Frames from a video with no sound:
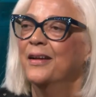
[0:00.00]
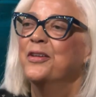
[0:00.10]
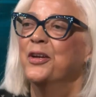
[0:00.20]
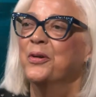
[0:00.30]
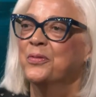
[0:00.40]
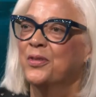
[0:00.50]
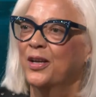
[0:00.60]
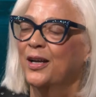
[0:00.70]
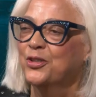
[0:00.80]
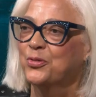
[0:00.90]
you know, the
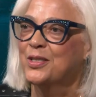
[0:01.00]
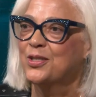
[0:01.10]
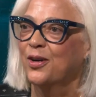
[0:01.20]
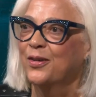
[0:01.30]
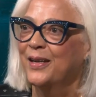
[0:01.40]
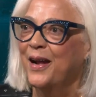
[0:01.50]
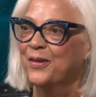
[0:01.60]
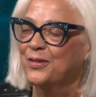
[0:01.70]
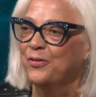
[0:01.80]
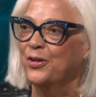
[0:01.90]
country started
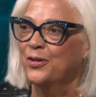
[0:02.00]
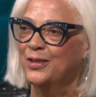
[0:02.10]
out the very,